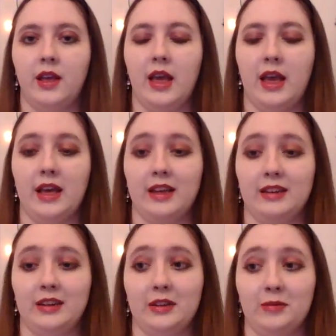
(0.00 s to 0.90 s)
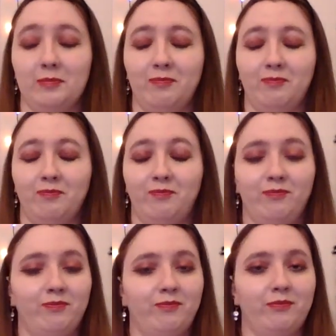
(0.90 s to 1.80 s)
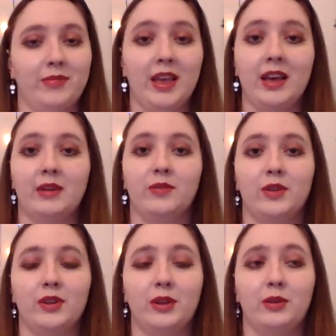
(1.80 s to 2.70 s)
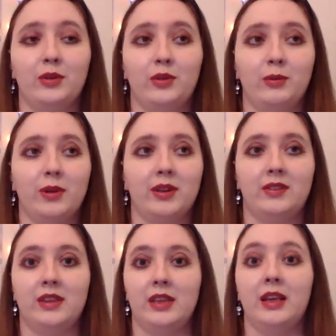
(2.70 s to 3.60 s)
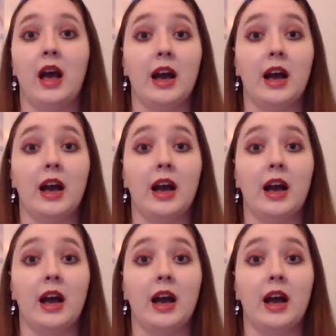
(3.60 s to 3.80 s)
And um, yeah, and for those who want to see it,